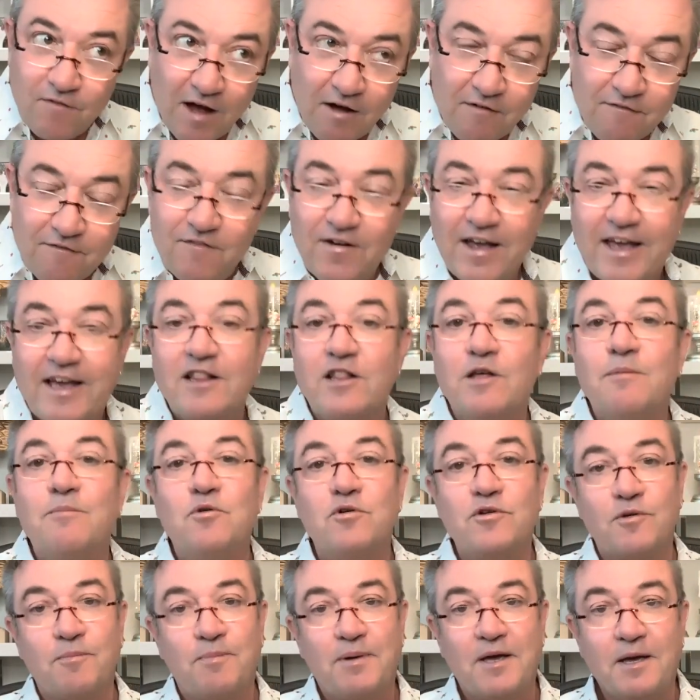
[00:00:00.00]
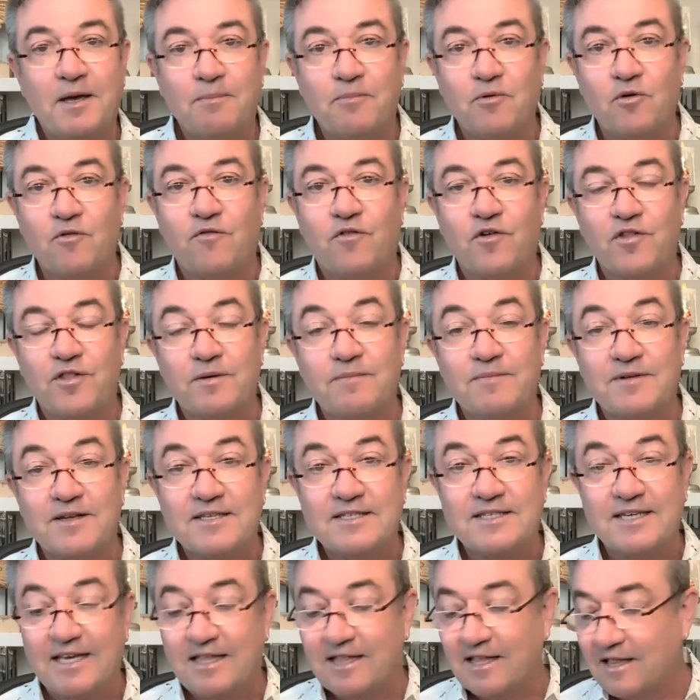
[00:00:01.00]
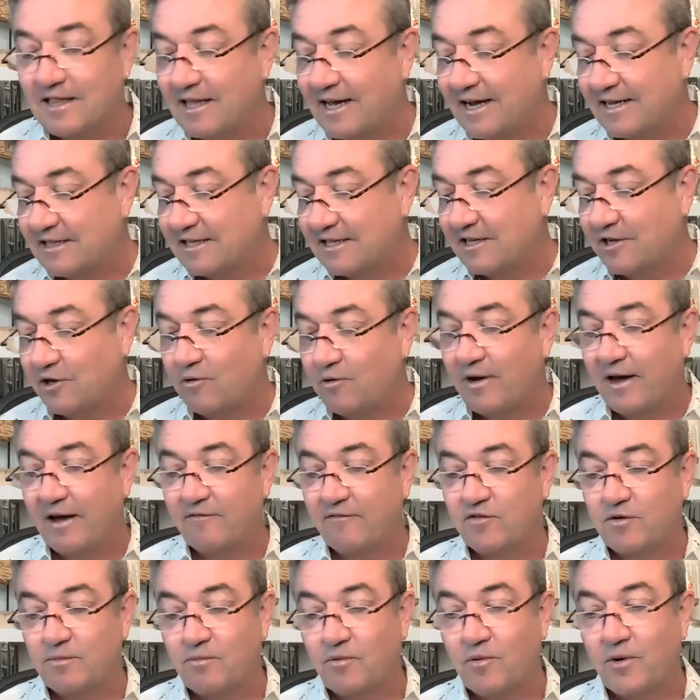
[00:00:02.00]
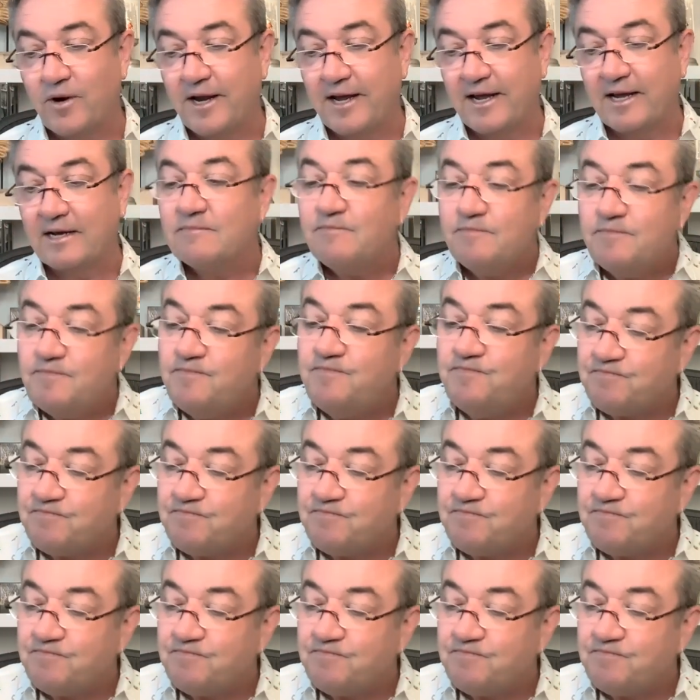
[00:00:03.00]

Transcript: available to people for them to see the light that you have to bring.